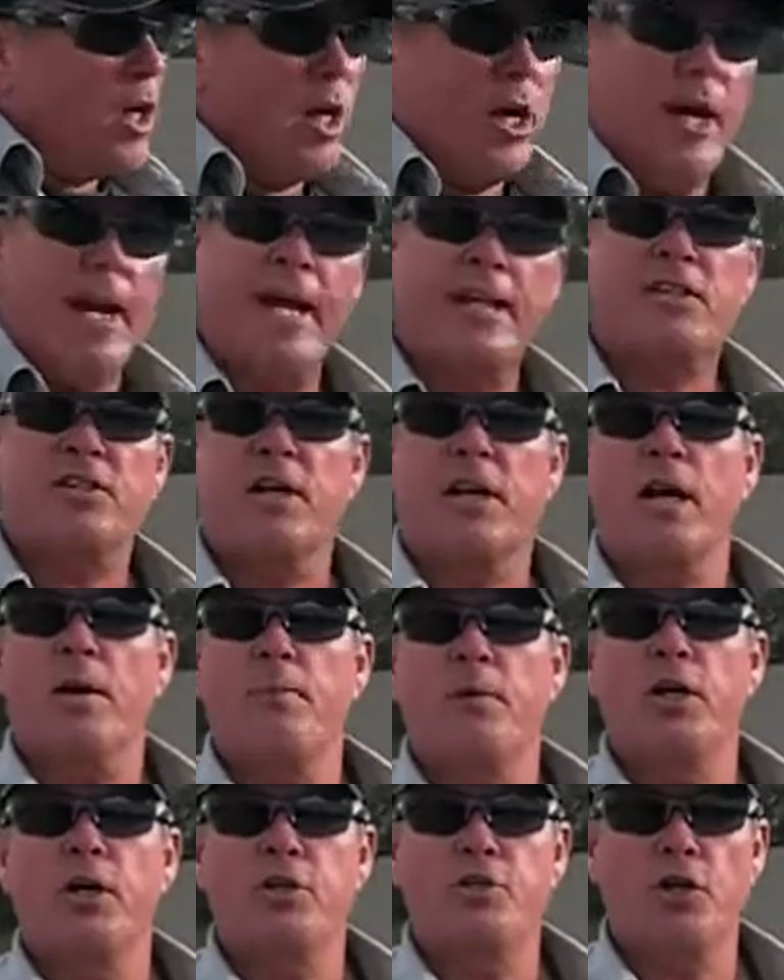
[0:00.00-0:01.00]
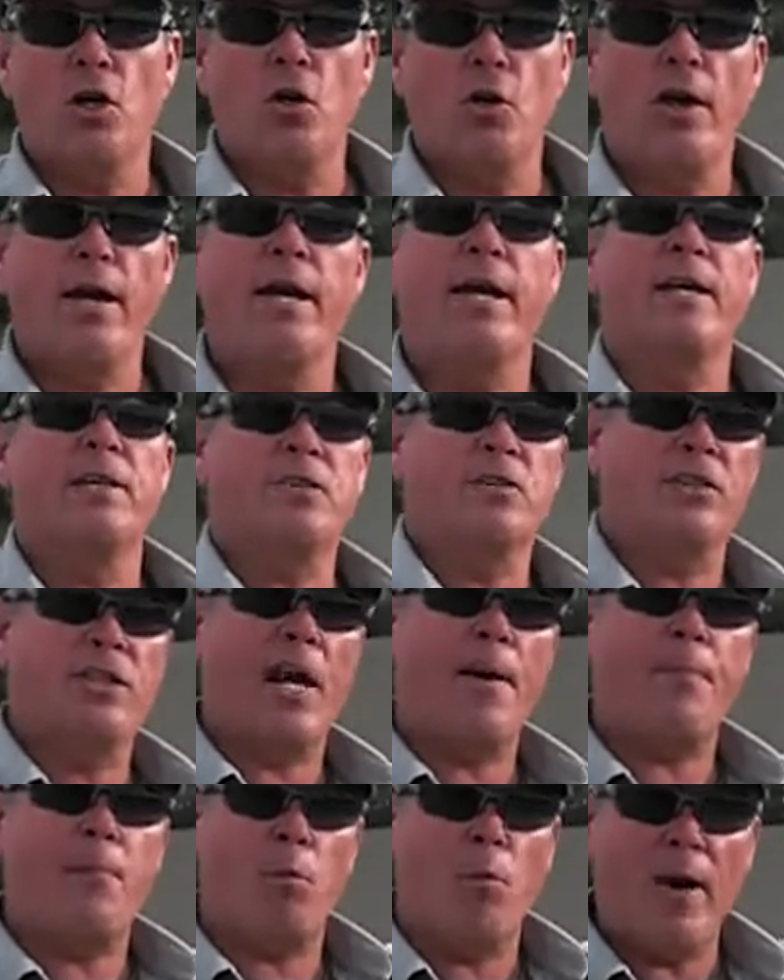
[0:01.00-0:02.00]
Next thing I'm gonna do is
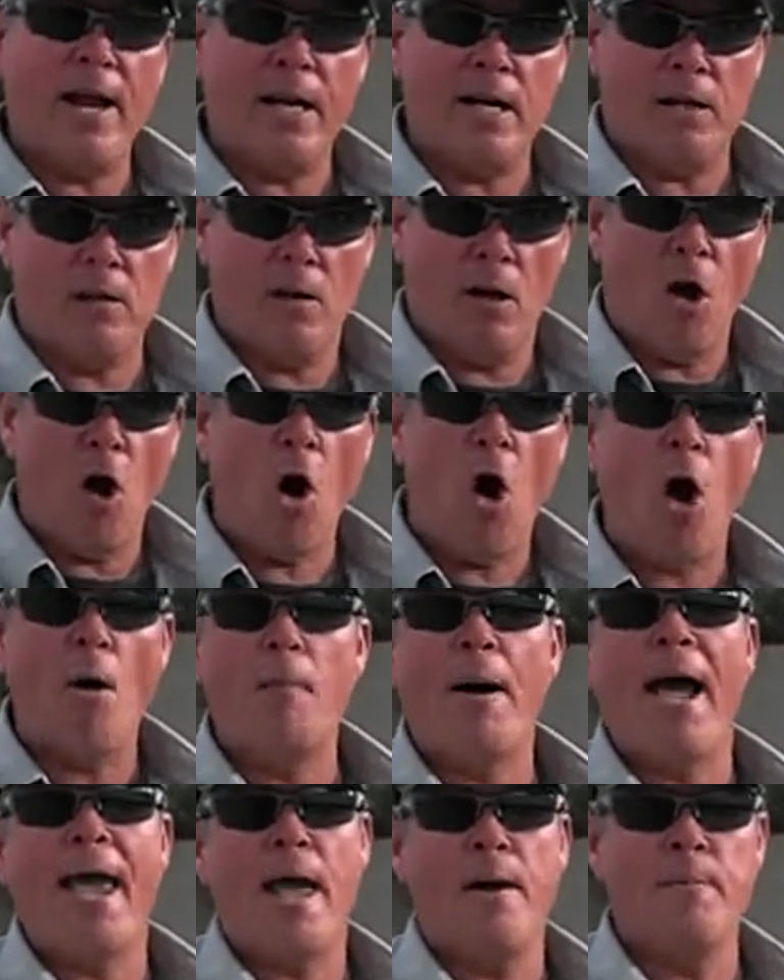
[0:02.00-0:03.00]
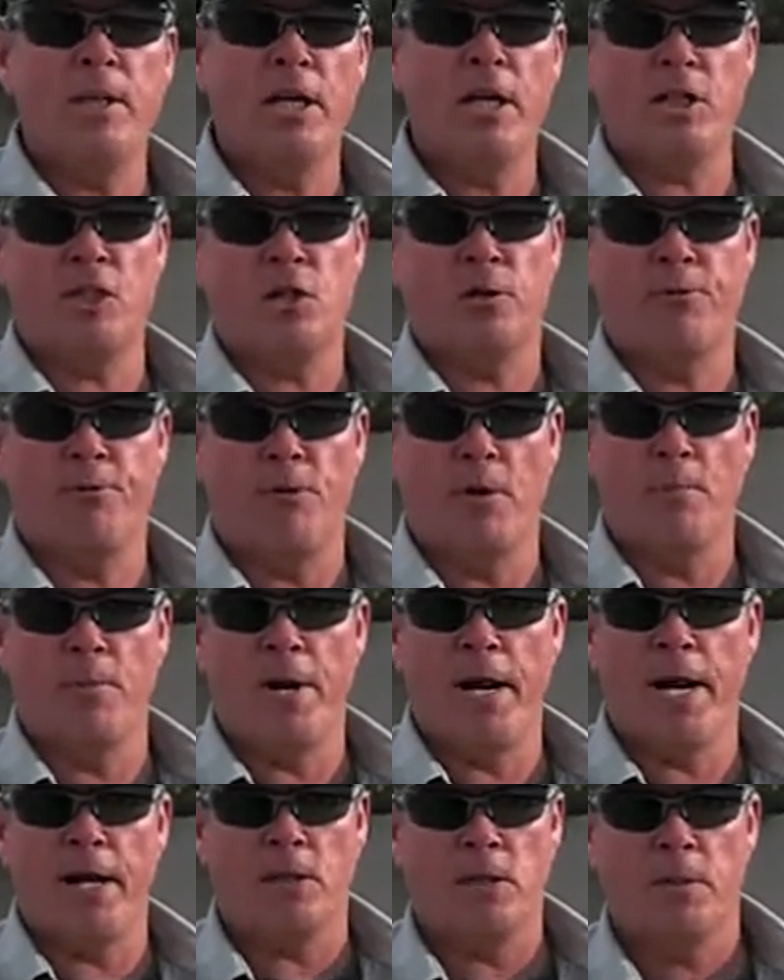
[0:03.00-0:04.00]
separate all my ammunition from
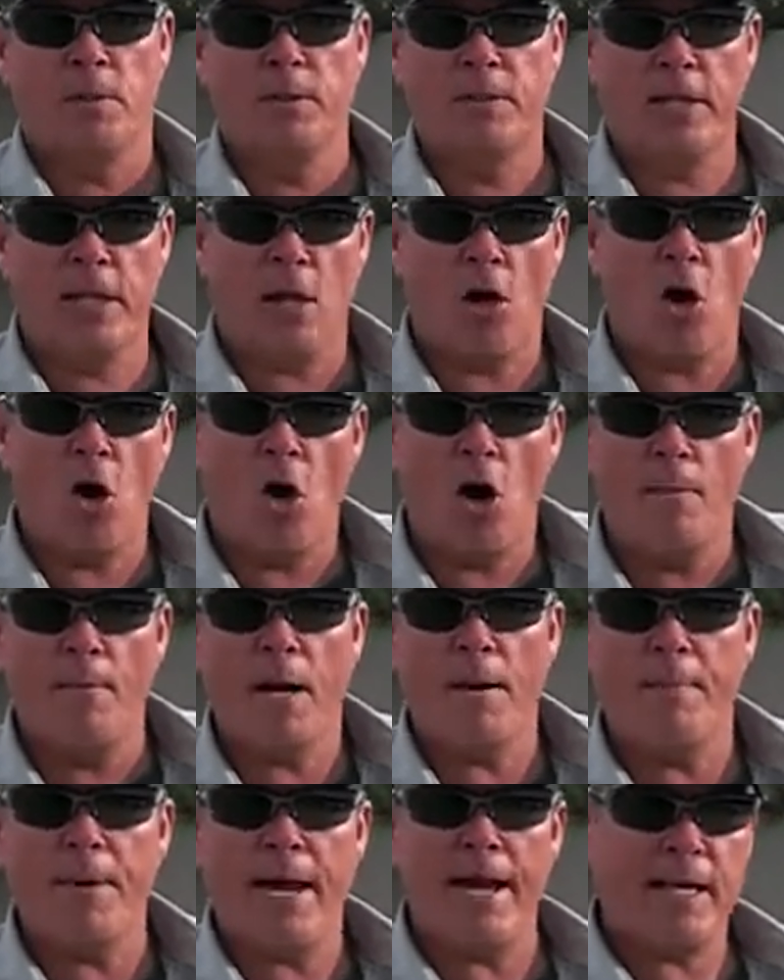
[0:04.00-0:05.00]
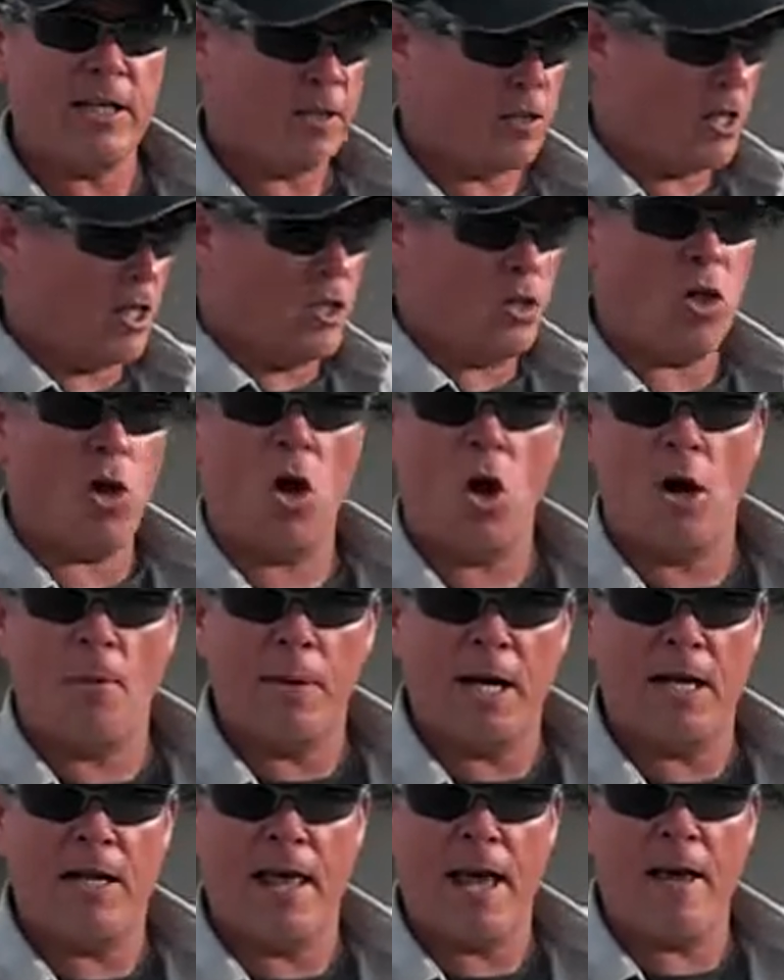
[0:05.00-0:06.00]
me. So I'm gonna take all my magazines, all
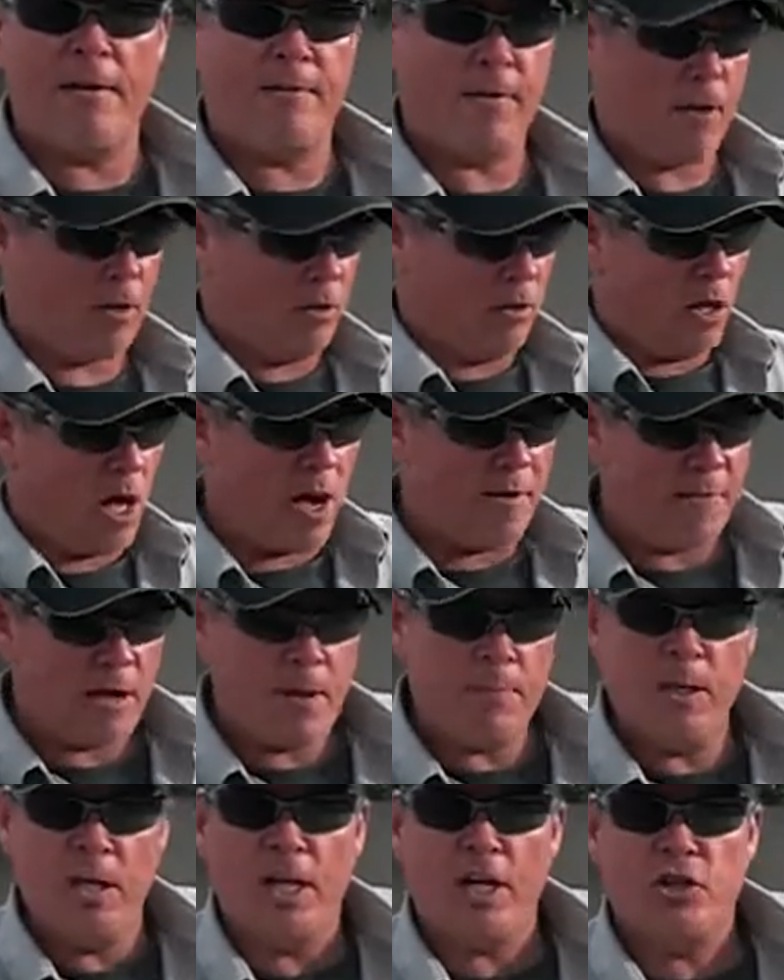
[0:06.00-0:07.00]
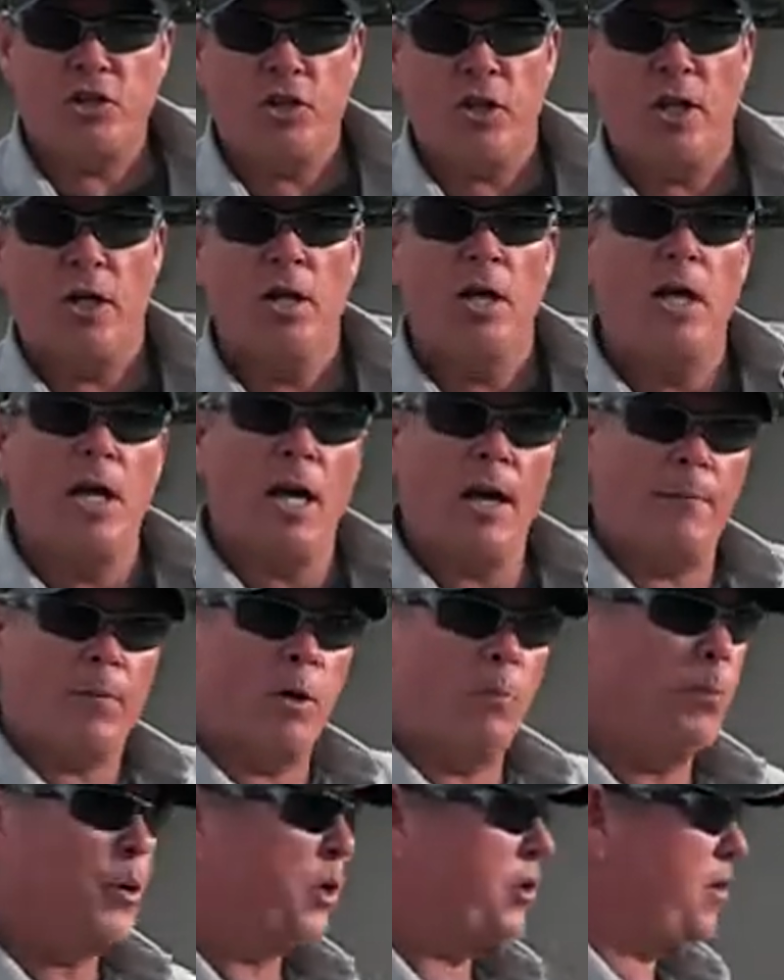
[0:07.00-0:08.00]
my lab, live ammunition, I'm
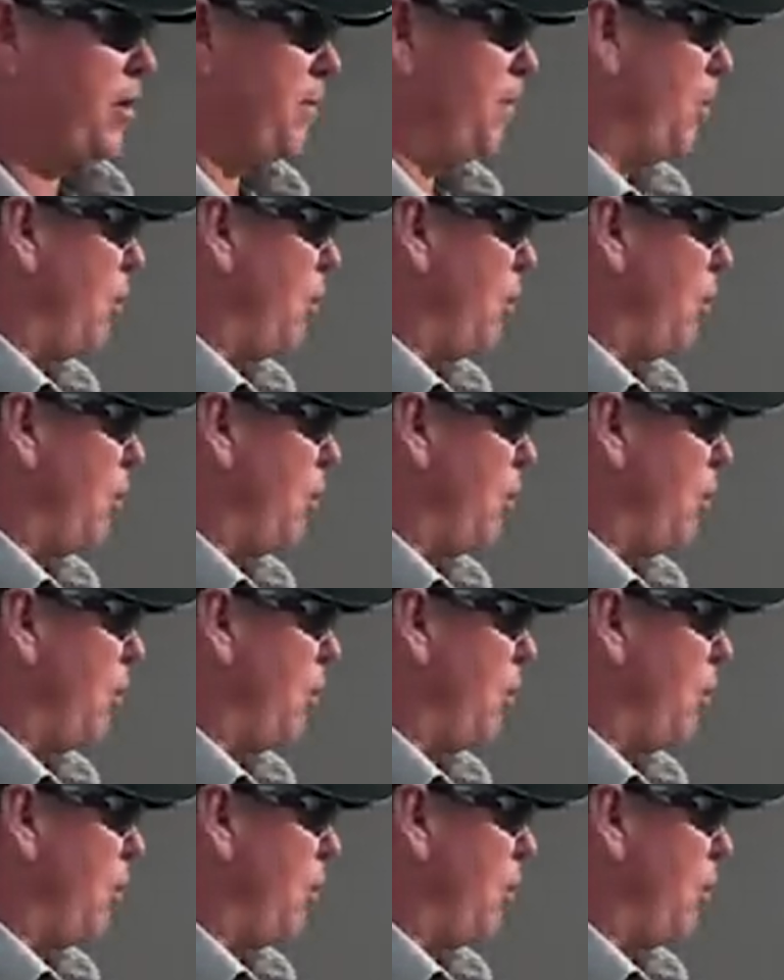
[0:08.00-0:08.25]
gonna put them